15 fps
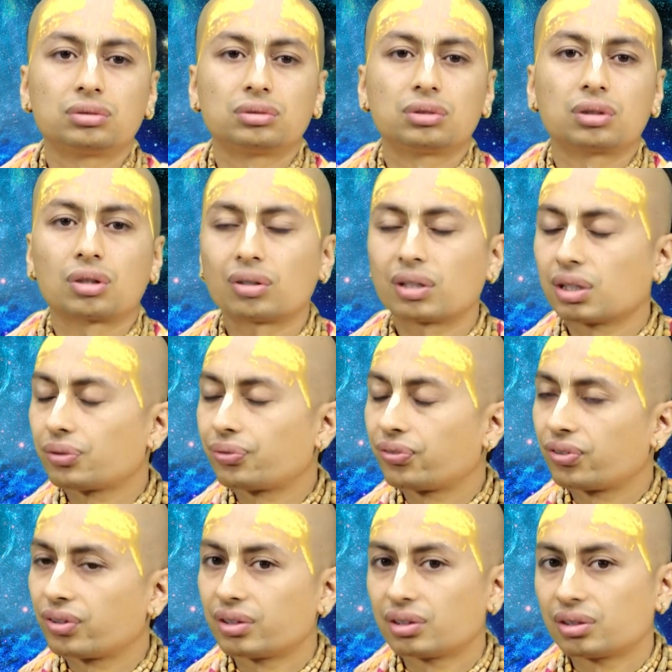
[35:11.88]

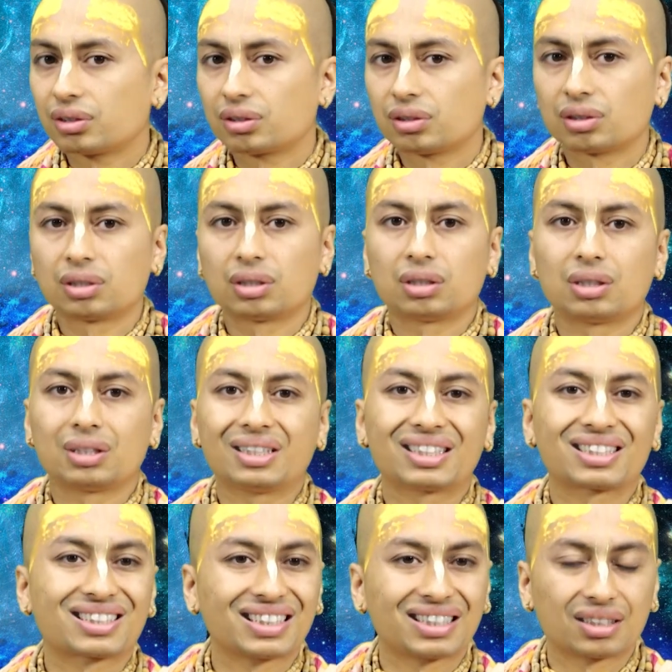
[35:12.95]
Rudolf
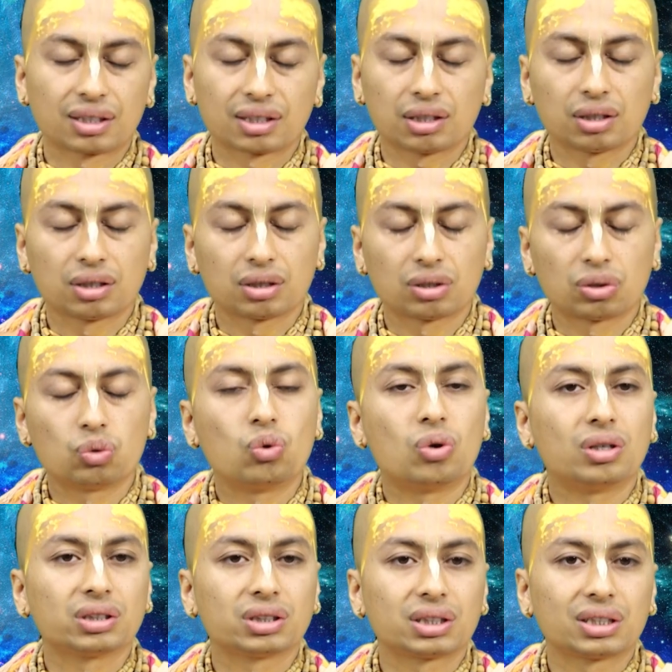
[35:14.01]
Steiner
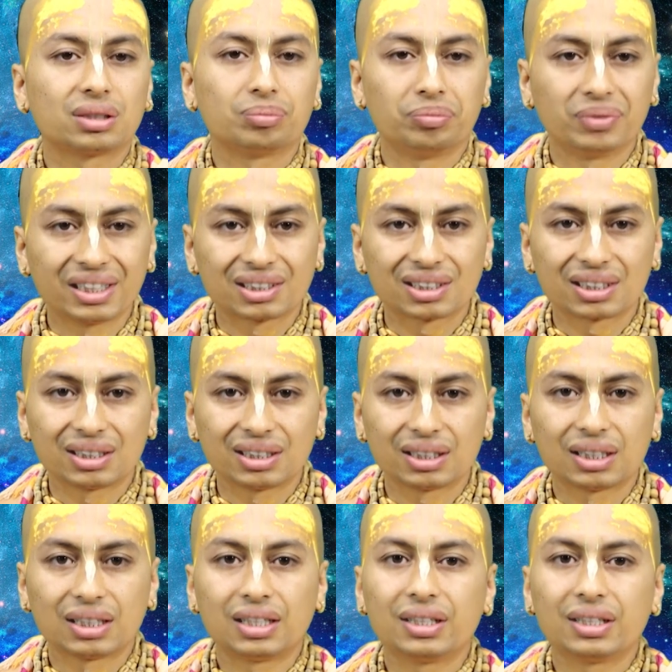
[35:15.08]
once mentioned,